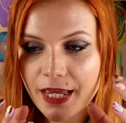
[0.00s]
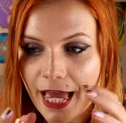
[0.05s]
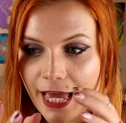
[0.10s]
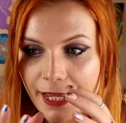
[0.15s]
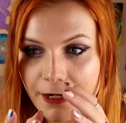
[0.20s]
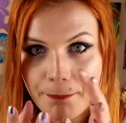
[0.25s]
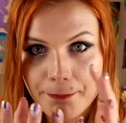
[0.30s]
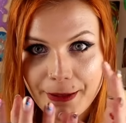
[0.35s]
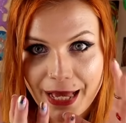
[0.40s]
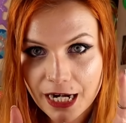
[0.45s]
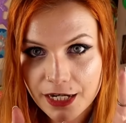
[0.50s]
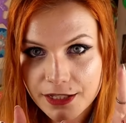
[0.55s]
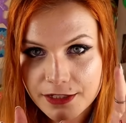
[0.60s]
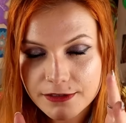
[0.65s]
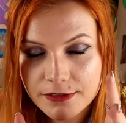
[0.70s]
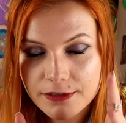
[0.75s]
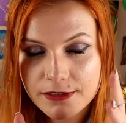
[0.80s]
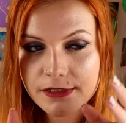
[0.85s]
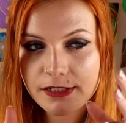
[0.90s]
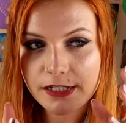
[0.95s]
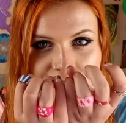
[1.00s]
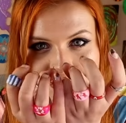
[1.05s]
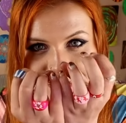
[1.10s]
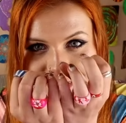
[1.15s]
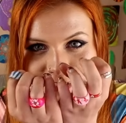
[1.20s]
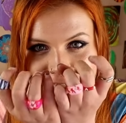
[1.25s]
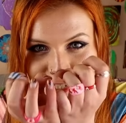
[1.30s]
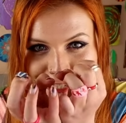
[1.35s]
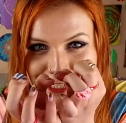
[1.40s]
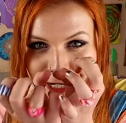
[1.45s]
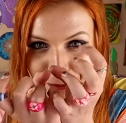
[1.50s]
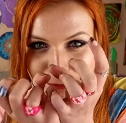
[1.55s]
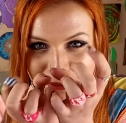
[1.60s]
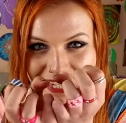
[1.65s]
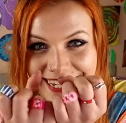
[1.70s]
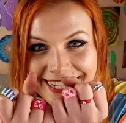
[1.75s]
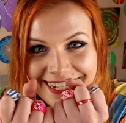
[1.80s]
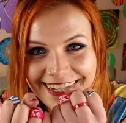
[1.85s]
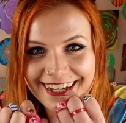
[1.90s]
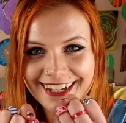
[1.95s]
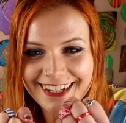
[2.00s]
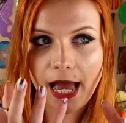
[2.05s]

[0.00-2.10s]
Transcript: and balanced and chubby,